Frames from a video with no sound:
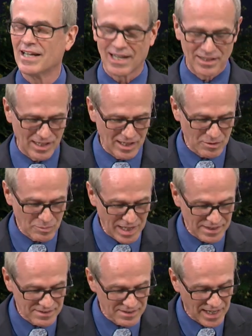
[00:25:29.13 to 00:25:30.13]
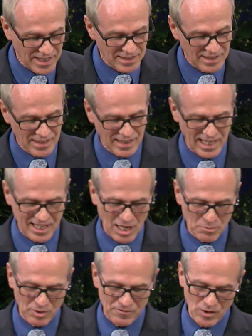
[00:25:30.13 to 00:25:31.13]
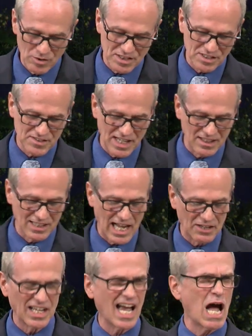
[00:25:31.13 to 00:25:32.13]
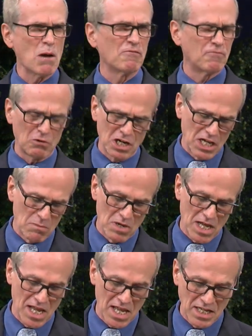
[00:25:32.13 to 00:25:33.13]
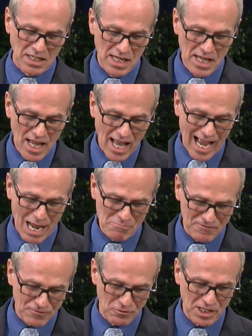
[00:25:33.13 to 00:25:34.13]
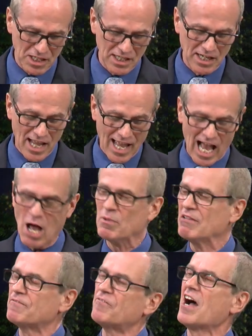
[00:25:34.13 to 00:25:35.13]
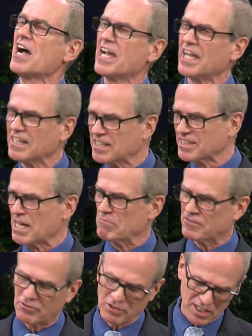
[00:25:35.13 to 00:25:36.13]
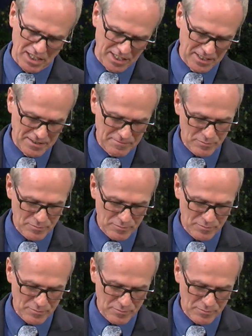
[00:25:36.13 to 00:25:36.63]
And the young man said, he kept refusing, saying loudly, I'm free, man. I'm free. I'll be fine because I'm free